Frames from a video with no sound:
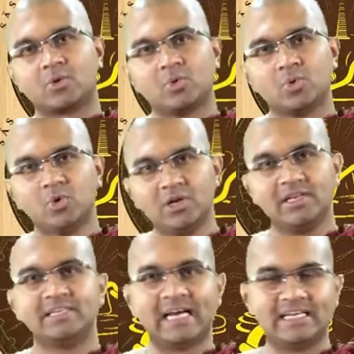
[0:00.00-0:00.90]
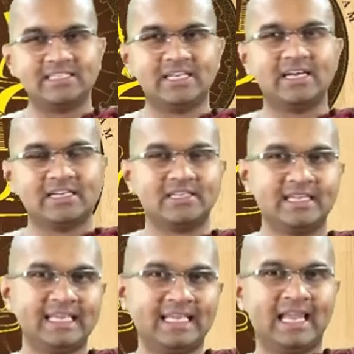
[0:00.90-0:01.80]
cool uh,
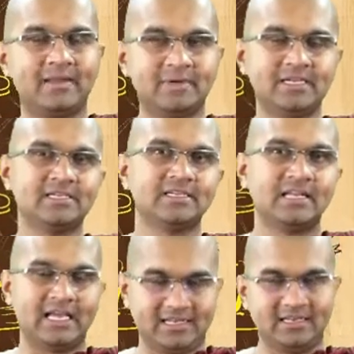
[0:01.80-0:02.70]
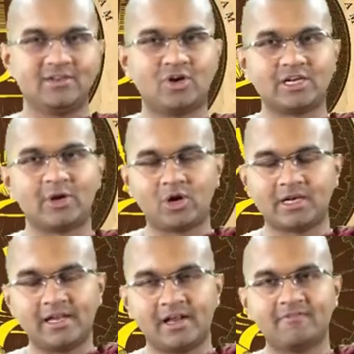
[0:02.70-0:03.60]
element, like not
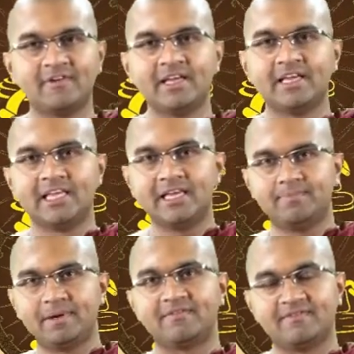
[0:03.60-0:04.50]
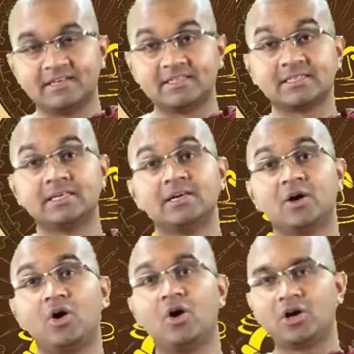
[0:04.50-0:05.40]
hot enough, he prefers
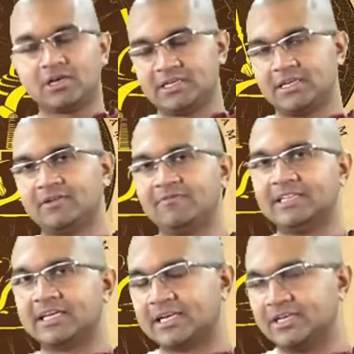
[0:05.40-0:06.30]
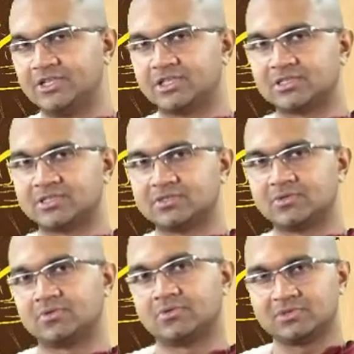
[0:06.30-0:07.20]
hot weather conditions.
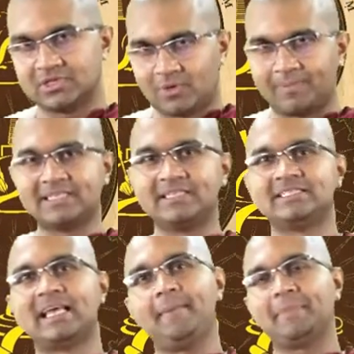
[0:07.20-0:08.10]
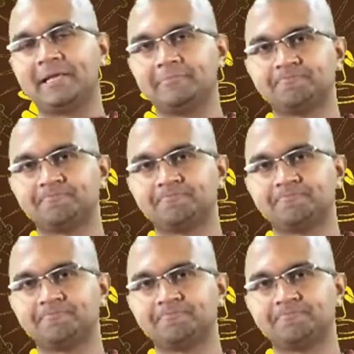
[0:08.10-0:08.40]
So opposite is happening.